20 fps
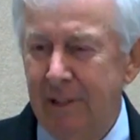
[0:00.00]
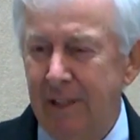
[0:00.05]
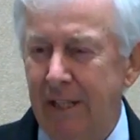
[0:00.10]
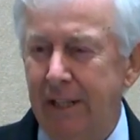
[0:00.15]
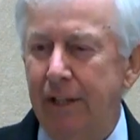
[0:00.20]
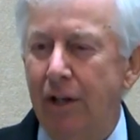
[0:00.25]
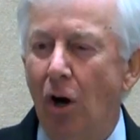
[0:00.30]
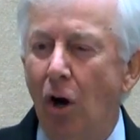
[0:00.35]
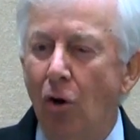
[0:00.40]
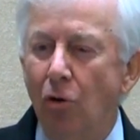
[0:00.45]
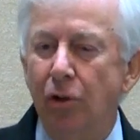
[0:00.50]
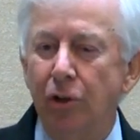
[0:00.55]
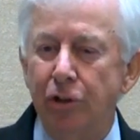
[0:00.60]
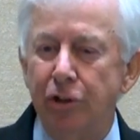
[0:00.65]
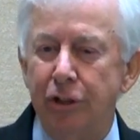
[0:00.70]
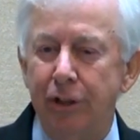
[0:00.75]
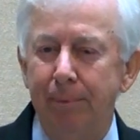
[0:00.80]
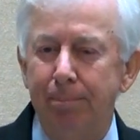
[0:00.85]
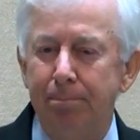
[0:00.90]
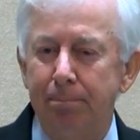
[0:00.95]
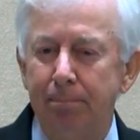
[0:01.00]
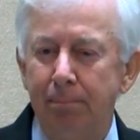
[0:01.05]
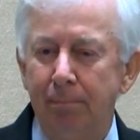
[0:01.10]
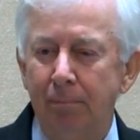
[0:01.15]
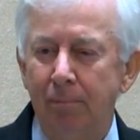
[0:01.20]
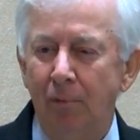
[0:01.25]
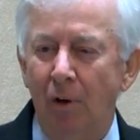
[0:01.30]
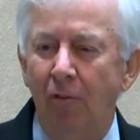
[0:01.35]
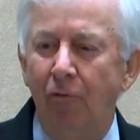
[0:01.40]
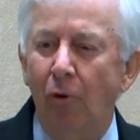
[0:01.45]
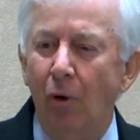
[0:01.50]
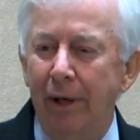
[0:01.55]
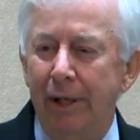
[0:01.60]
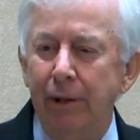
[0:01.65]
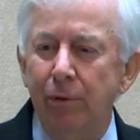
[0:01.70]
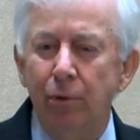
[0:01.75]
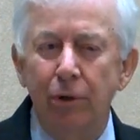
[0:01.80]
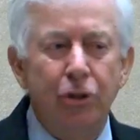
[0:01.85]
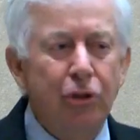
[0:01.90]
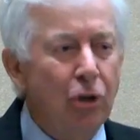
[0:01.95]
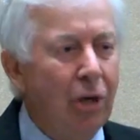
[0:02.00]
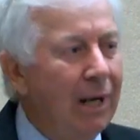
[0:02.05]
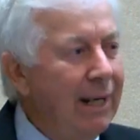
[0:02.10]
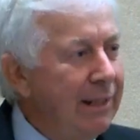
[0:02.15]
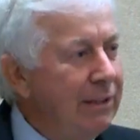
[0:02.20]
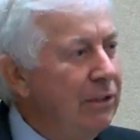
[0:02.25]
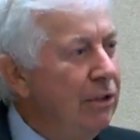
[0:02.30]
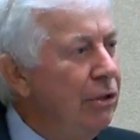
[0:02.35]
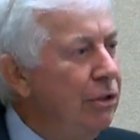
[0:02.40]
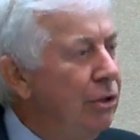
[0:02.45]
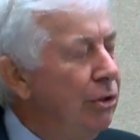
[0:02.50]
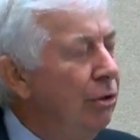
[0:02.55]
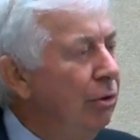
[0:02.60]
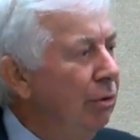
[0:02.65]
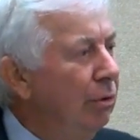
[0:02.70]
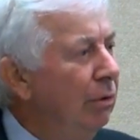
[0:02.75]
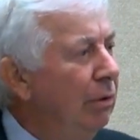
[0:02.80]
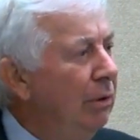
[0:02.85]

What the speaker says: and ownership of what you were trying to do.